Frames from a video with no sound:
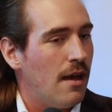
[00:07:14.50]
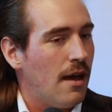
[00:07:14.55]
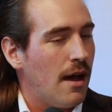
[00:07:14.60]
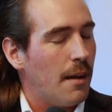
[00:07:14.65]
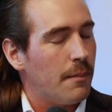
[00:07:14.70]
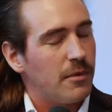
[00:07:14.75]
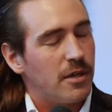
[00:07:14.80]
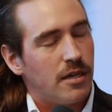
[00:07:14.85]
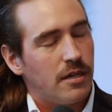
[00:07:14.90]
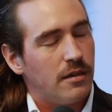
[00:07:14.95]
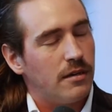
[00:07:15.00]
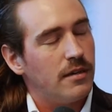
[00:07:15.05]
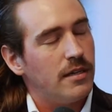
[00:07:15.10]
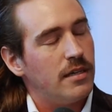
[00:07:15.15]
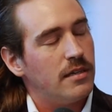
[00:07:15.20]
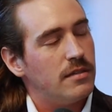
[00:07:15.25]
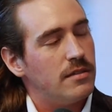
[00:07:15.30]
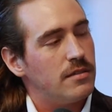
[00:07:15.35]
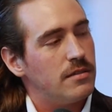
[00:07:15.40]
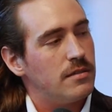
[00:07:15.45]
I'm
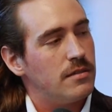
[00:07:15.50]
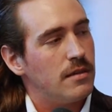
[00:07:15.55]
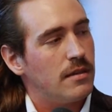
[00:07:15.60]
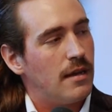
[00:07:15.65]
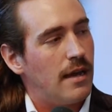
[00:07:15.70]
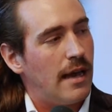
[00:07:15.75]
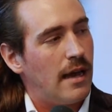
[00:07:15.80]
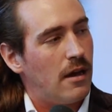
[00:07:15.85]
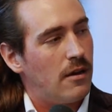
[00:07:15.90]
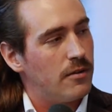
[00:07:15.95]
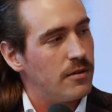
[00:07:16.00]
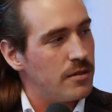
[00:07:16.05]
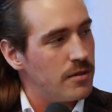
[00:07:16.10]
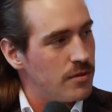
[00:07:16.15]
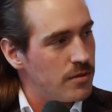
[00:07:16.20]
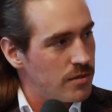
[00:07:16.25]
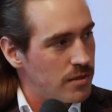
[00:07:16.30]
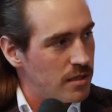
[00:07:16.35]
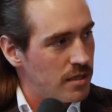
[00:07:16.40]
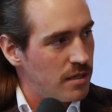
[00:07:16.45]
curious how
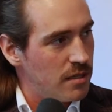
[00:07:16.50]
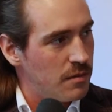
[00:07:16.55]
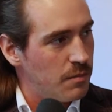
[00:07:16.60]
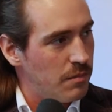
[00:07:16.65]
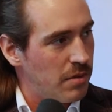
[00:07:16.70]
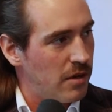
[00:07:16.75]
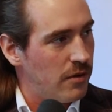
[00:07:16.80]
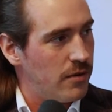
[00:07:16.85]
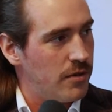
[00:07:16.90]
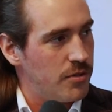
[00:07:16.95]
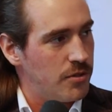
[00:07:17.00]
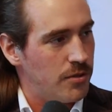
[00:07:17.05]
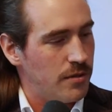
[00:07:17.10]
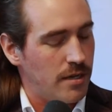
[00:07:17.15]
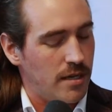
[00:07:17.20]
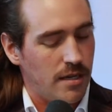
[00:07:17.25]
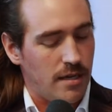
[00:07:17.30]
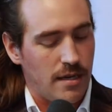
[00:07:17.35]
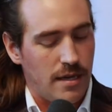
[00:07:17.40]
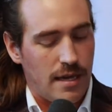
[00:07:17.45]
you see
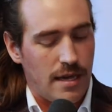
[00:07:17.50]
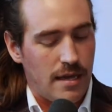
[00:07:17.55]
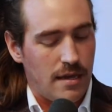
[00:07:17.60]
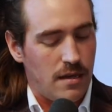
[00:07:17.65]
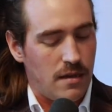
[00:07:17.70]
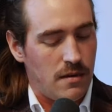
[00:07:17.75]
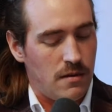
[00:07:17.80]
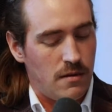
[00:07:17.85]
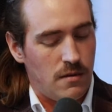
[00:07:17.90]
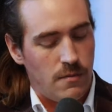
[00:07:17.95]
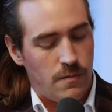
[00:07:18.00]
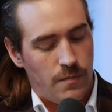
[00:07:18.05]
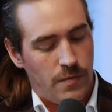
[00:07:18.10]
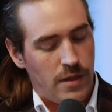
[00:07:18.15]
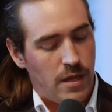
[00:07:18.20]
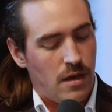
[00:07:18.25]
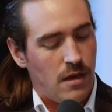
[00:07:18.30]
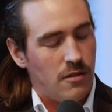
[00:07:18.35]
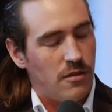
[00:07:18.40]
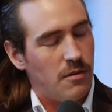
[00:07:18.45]
poetry in
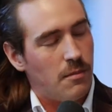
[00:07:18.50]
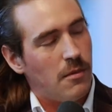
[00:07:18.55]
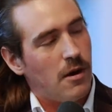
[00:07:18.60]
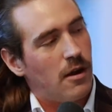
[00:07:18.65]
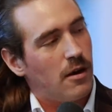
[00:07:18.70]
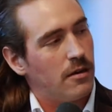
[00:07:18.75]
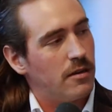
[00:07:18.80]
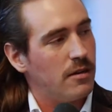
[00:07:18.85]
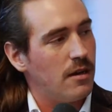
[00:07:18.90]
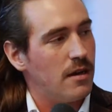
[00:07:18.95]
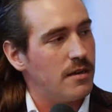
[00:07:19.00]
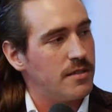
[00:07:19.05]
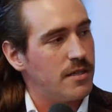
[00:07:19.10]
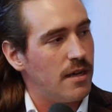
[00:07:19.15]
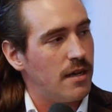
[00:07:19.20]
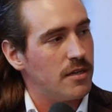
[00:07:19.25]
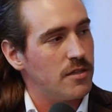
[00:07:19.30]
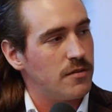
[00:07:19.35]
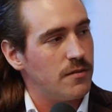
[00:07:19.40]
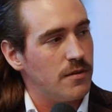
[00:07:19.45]
the modern
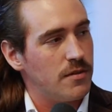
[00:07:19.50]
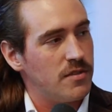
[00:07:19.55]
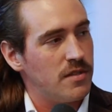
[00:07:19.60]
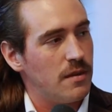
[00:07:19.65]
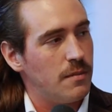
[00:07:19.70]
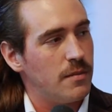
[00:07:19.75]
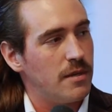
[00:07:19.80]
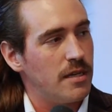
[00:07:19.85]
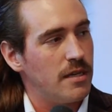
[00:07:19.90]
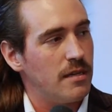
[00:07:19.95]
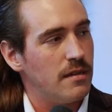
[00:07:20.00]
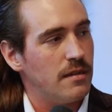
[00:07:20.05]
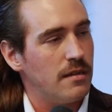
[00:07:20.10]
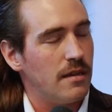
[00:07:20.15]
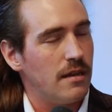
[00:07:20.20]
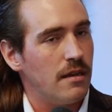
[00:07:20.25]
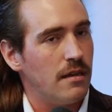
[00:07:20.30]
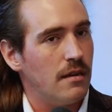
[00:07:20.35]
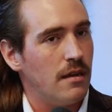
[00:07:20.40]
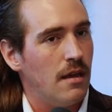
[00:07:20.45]
context for somebody
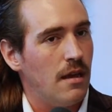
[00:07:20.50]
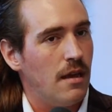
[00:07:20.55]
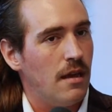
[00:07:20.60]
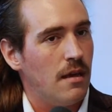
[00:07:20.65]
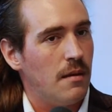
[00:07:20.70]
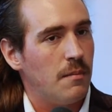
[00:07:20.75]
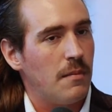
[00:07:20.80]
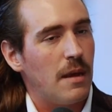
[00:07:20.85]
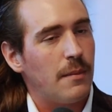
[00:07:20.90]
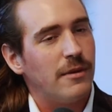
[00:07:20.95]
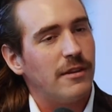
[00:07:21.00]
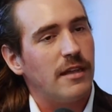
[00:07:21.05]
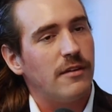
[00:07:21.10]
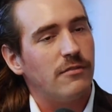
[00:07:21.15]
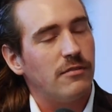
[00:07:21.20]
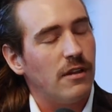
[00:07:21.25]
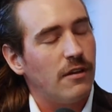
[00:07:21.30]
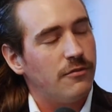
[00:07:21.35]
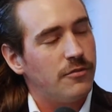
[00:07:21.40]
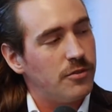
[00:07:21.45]
that maybe
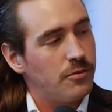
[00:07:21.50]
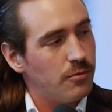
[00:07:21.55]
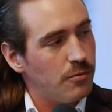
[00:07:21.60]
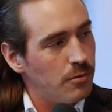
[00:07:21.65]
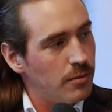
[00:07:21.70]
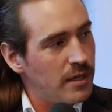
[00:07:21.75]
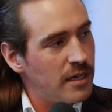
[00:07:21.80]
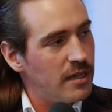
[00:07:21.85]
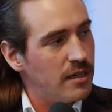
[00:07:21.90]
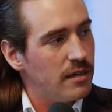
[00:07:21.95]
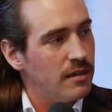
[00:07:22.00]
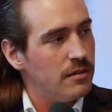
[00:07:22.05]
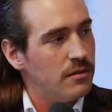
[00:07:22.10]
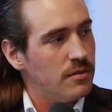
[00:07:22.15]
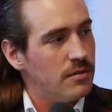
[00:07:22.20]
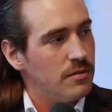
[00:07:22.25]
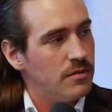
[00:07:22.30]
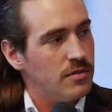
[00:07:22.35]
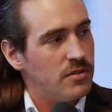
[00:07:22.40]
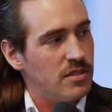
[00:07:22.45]
they've loved to read
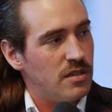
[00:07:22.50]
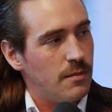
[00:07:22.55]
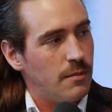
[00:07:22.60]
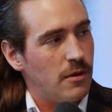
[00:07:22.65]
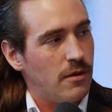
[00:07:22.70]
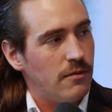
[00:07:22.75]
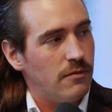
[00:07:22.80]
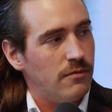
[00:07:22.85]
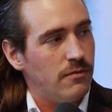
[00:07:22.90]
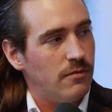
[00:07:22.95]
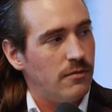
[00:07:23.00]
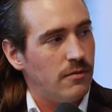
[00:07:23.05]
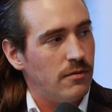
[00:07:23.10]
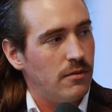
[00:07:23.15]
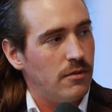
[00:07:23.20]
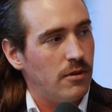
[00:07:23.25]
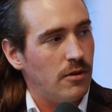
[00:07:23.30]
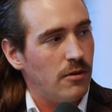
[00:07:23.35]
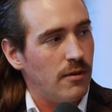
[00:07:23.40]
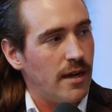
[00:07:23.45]
some of
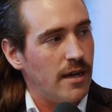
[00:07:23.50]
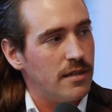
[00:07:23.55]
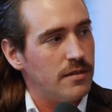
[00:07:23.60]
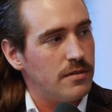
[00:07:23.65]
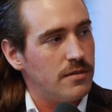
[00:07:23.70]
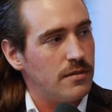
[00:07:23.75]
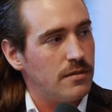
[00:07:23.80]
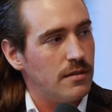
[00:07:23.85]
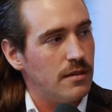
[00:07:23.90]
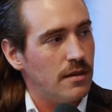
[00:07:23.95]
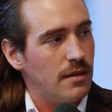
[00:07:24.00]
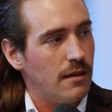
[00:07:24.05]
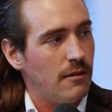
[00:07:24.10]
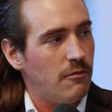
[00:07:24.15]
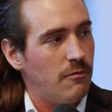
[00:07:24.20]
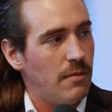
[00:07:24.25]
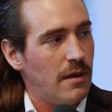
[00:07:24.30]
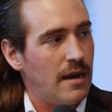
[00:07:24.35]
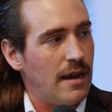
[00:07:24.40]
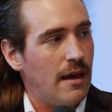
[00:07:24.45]
the greats that
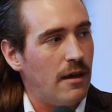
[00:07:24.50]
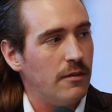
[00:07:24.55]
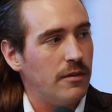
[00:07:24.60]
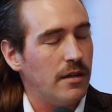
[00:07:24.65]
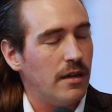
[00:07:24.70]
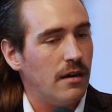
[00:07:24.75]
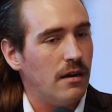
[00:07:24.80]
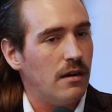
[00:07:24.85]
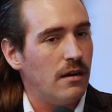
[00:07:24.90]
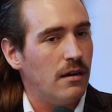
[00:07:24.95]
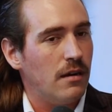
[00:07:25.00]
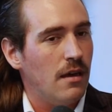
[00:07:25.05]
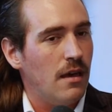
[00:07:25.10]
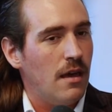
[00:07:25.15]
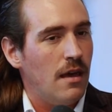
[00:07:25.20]
have been out there,